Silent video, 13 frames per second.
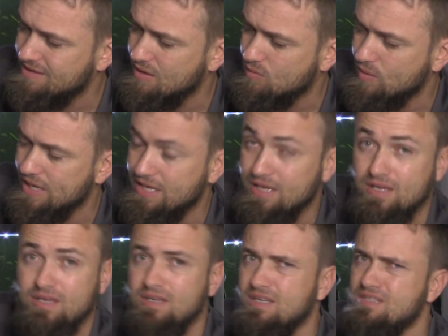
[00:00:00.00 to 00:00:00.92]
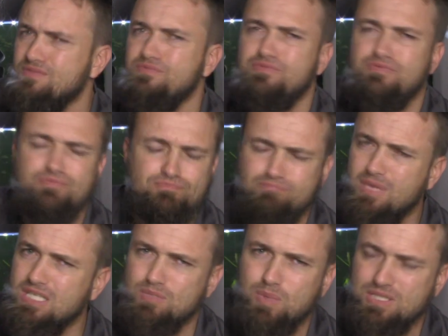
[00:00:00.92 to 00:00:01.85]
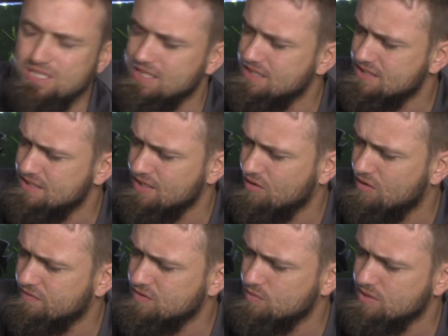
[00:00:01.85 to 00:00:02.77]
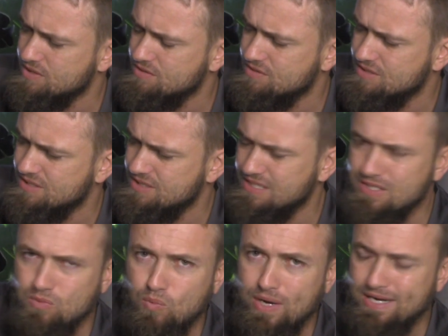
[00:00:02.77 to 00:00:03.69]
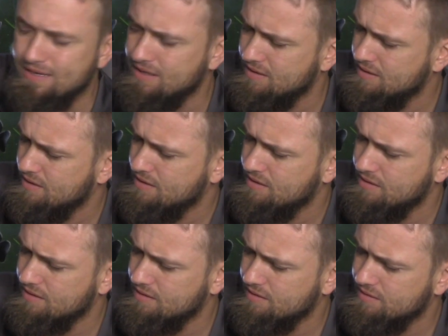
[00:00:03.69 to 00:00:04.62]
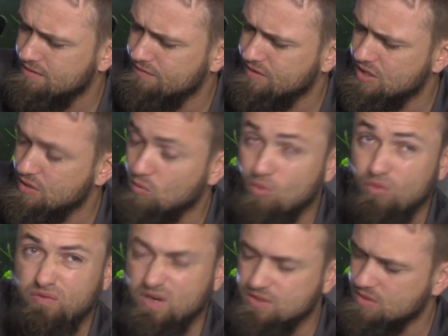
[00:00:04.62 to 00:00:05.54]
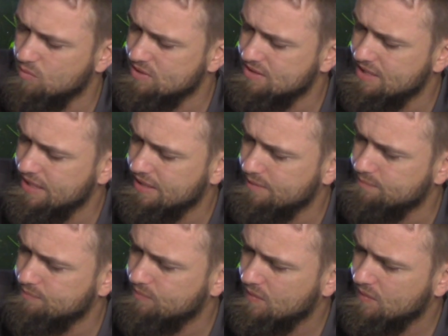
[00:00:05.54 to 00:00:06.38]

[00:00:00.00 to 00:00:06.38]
That way it's much, much easier afterwards to see when the video or photo was taken.